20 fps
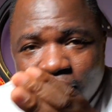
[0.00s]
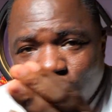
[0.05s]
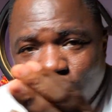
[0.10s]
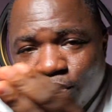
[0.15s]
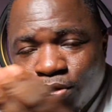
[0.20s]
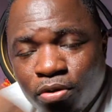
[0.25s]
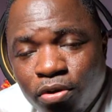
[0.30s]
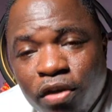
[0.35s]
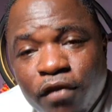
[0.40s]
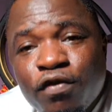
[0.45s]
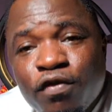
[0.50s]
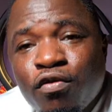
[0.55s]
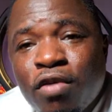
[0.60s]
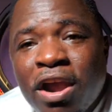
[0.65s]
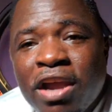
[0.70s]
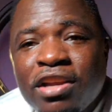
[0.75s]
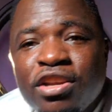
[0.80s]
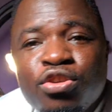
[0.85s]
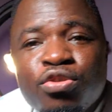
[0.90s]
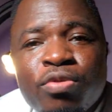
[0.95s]
If you
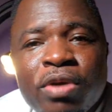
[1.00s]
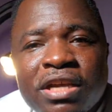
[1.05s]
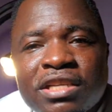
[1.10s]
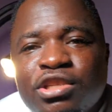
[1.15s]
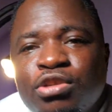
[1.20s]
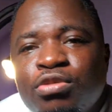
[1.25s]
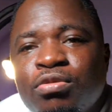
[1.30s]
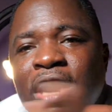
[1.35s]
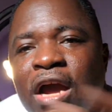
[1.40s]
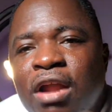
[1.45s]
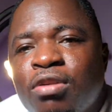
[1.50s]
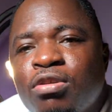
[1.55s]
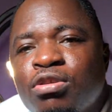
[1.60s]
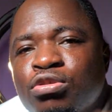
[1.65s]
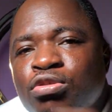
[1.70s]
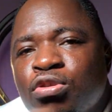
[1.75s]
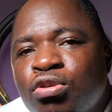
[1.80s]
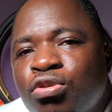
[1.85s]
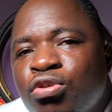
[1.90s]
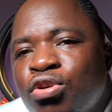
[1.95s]
are in US, you can
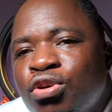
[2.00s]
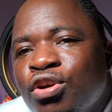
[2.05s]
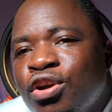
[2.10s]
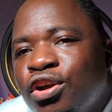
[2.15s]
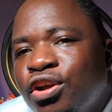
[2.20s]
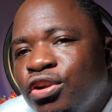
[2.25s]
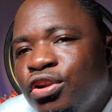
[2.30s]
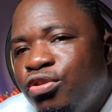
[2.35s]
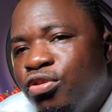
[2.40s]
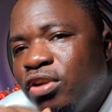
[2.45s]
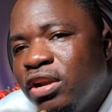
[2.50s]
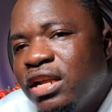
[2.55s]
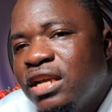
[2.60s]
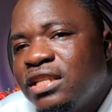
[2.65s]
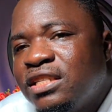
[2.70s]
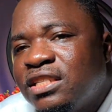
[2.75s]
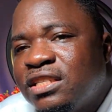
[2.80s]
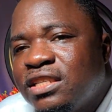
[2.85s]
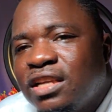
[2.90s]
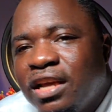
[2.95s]
also
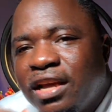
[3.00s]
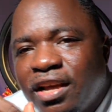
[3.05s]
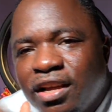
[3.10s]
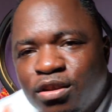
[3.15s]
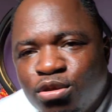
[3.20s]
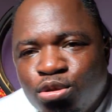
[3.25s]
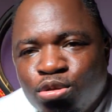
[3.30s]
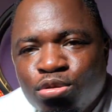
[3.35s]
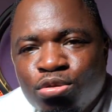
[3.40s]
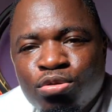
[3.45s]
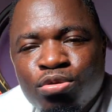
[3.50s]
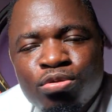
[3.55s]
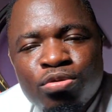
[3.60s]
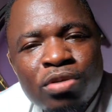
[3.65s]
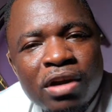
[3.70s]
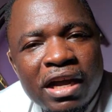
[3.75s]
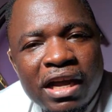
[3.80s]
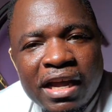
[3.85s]
donate through